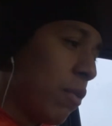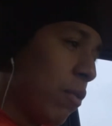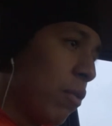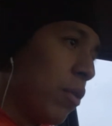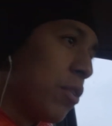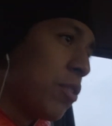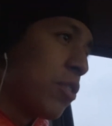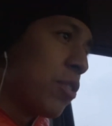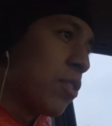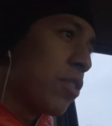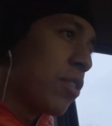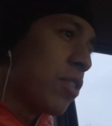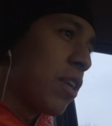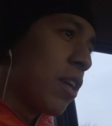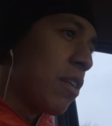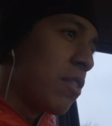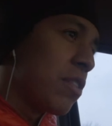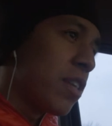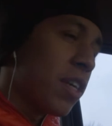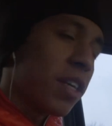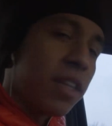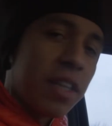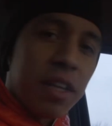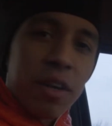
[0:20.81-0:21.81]
which
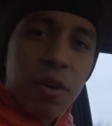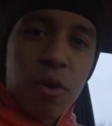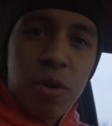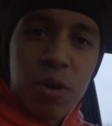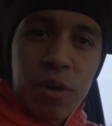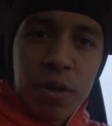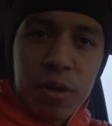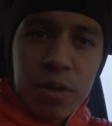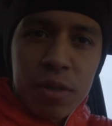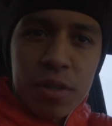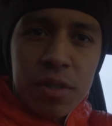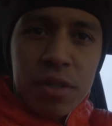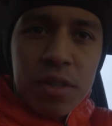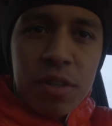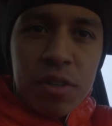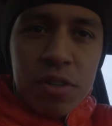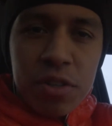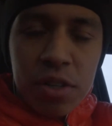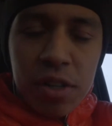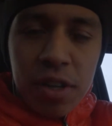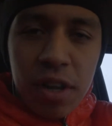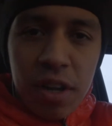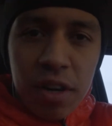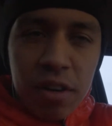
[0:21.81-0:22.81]
sounds like the oil is,
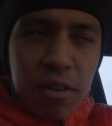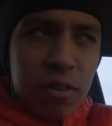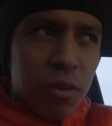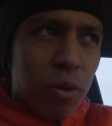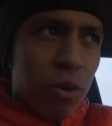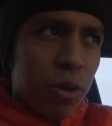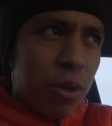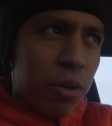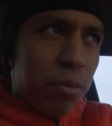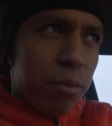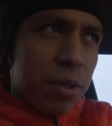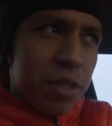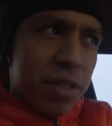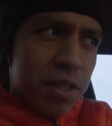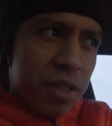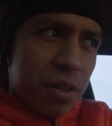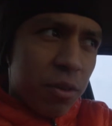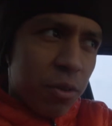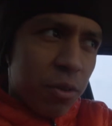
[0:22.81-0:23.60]
there's a lot of oil missing.